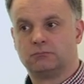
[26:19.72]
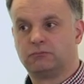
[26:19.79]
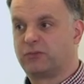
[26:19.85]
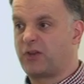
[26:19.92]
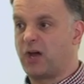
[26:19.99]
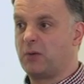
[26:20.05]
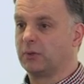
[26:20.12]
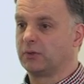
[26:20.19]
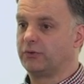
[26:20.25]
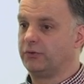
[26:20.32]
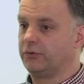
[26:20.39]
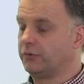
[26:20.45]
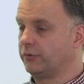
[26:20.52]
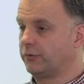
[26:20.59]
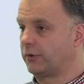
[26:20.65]
Starbucks
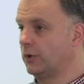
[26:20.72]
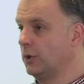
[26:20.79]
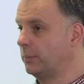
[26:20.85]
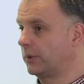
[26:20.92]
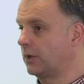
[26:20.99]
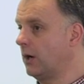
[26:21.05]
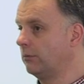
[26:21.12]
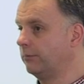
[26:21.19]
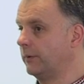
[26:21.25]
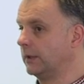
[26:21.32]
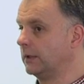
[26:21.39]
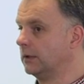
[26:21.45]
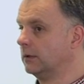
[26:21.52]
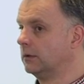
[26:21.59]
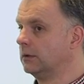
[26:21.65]
is just a cup of
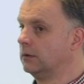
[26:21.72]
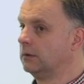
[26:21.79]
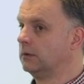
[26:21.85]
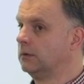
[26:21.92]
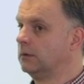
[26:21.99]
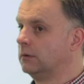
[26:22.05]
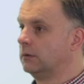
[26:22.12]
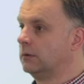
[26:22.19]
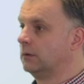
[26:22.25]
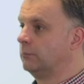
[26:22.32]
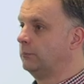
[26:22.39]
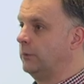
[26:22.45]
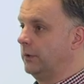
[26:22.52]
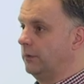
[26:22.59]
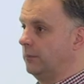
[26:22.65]
coffee,
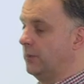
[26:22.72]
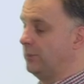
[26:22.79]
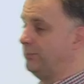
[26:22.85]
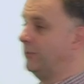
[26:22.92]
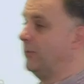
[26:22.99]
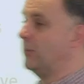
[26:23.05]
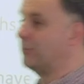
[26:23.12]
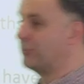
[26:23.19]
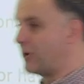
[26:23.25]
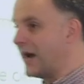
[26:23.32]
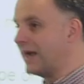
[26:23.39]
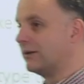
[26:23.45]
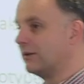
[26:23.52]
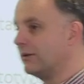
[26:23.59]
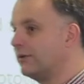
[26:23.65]
but the
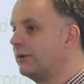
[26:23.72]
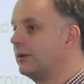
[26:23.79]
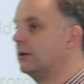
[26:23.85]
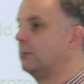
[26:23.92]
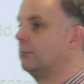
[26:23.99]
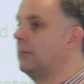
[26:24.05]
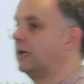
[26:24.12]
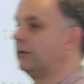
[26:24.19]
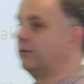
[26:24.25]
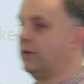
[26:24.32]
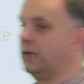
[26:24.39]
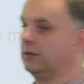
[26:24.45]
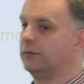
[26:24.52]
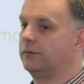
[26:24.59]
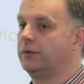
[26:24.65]
brand makes
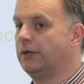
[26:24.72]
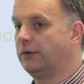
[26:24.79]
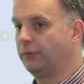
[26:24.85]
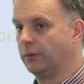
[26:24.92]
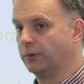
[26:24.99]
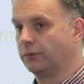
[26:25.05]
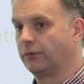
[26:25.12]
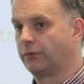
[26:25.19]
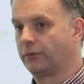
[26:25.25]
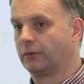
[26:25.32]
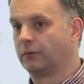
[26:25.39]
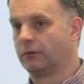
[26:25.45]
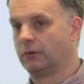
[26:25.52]
it the difference.